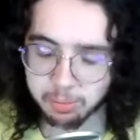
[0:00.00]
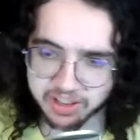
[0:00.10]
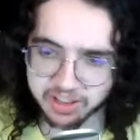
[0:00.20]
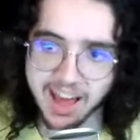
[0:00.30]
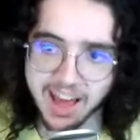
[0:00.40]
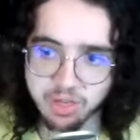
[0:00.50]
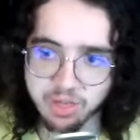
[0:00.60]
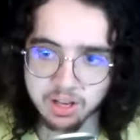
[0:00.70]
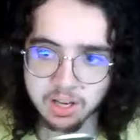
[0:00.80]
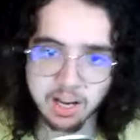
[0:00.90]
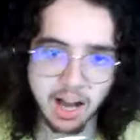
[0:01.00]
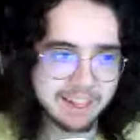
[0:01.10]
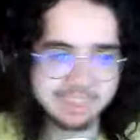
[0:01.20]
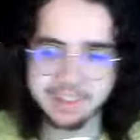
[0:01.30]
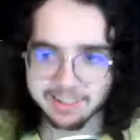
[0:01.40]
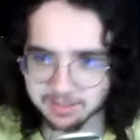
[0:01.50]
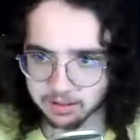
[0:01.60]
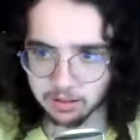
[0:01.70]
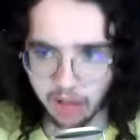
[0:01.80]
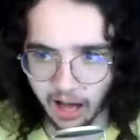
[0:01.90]
Because I, I think this is
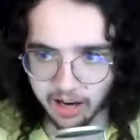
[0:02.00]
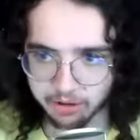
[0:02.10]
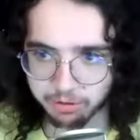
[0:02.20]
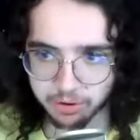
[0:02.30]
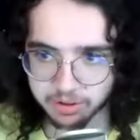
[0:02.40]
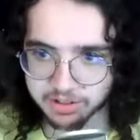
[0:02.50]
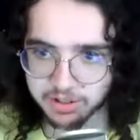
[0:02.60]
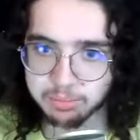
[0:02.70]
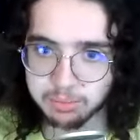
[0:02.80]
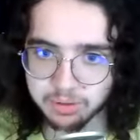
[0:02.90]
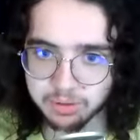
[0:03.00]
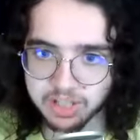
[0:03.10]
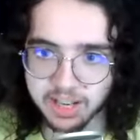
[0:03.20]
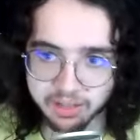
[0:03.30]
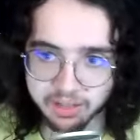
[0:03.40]
a lock for a certain movie, and I